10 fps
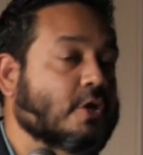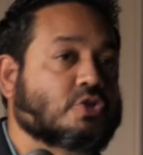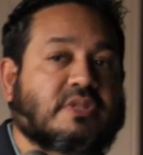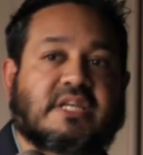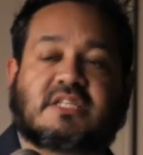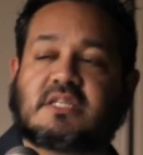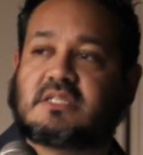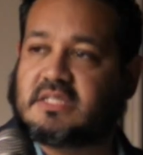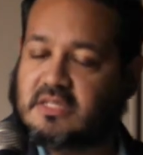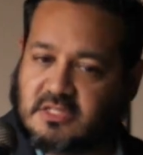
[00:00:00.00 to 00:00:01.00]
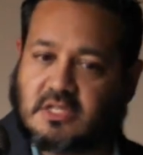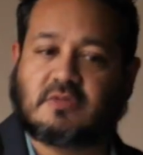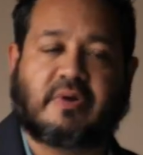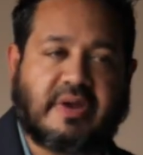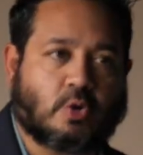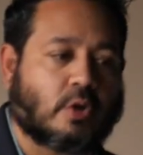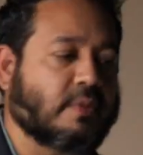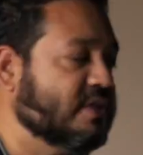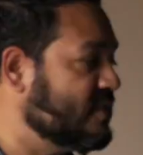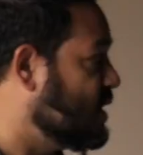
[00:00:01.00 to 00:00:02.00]
So this is very
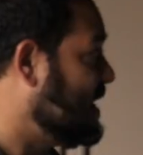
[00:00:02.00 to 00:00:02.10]
normal. This is